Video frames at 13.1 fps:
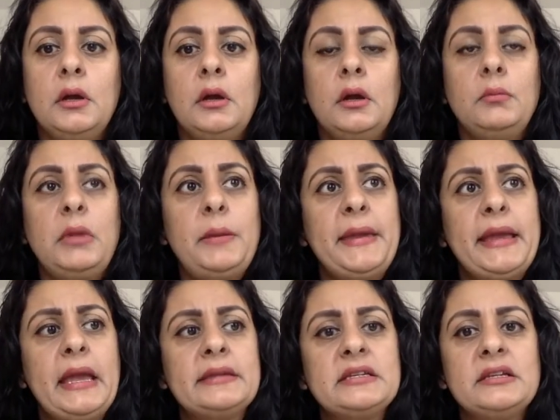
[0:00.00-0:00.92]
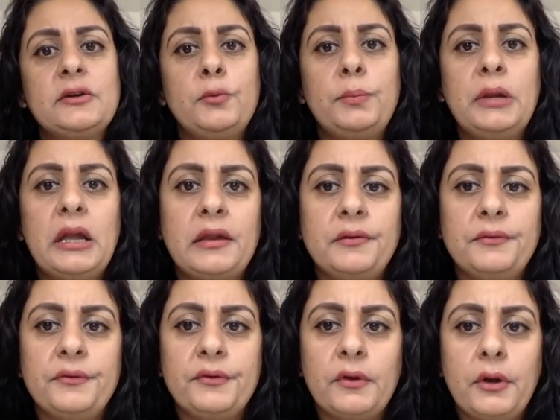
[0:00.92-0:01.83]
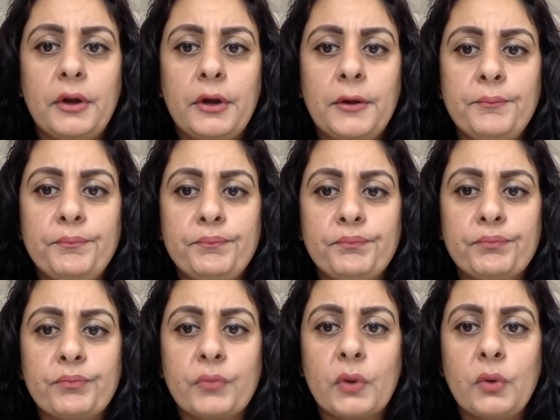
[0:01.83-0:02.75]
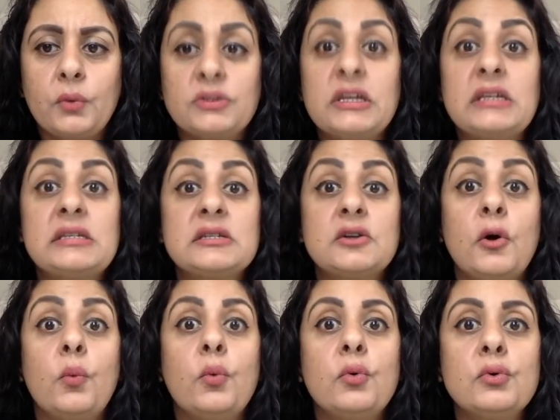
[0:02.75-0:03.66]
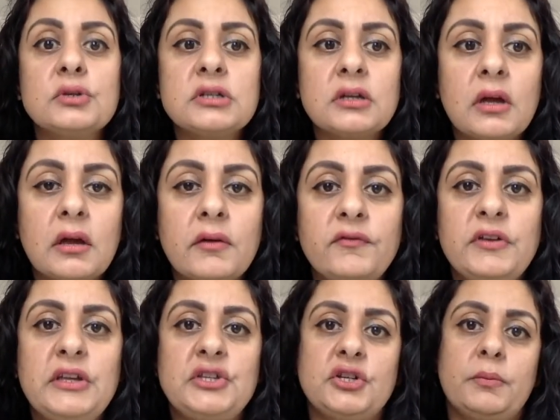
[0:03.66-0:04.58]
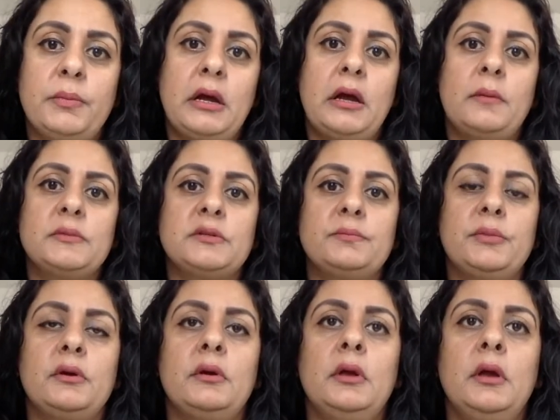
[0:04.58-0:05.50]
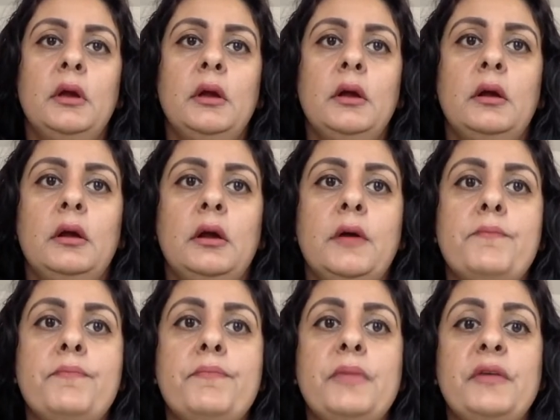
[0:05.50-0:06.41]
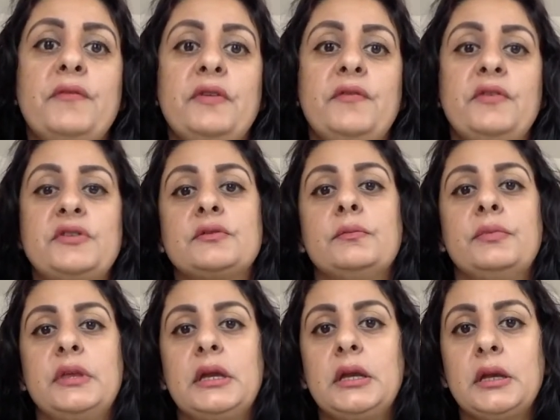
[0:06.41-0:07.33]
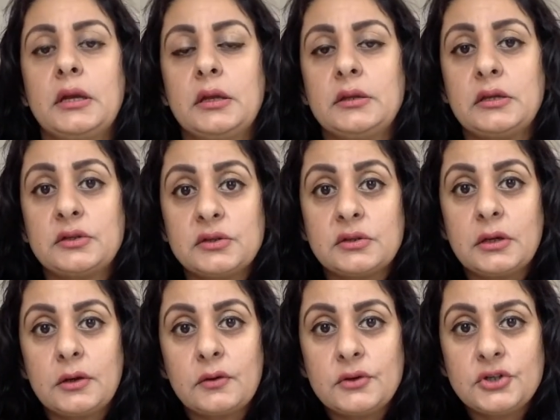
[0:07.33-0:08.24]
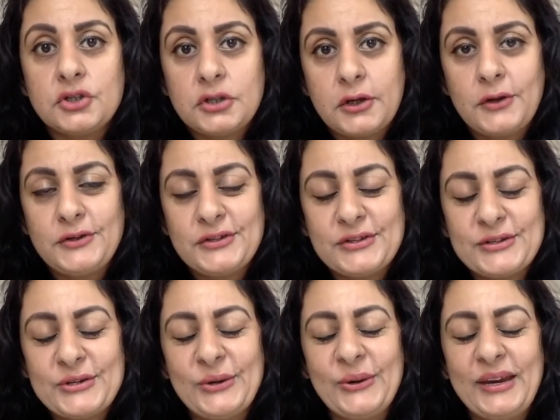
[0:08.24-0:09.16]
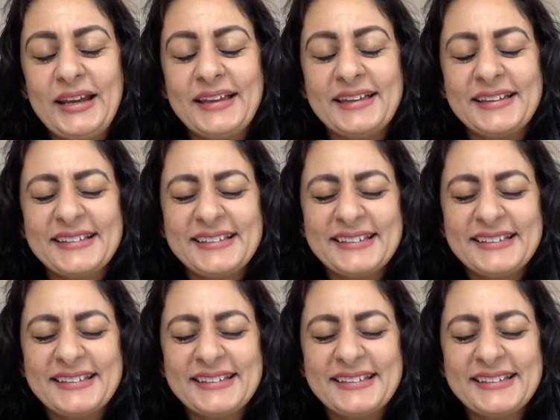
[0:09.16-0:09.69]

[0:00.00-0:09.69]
Maybe get a little plant or desktop water feature perhaps, but if it's something that doesn't encourage you to go to the toilet,